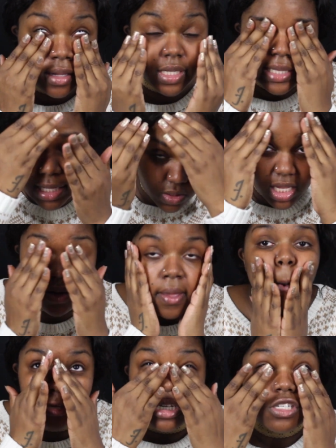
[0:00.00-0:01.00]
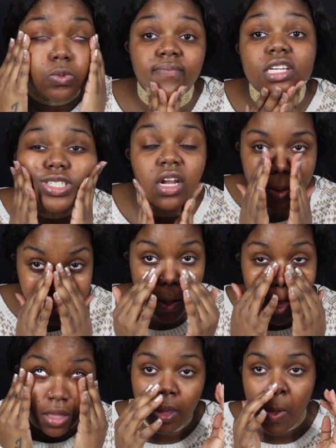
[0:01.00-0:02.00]
Reaching liberation, find that caught up with
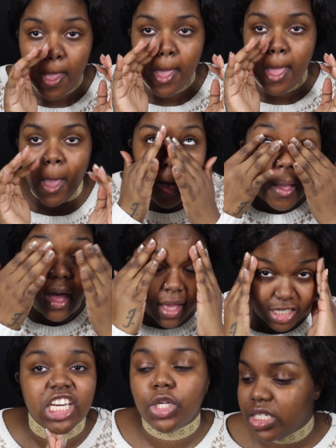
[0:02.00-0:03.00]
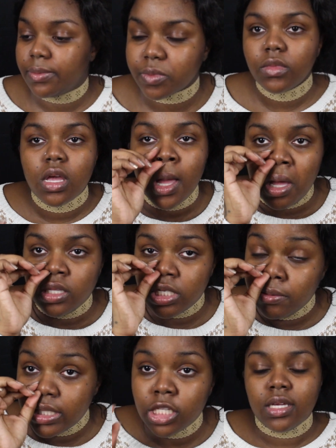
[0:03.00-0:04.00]
slaves. Like that dragon show, I'm thinking he a
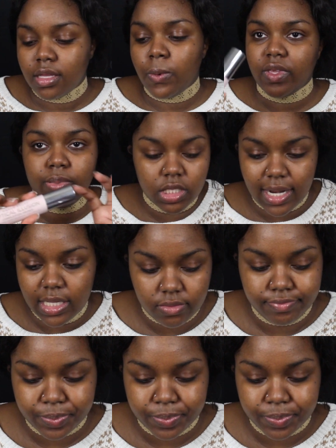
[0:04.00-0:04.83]
miracle savior.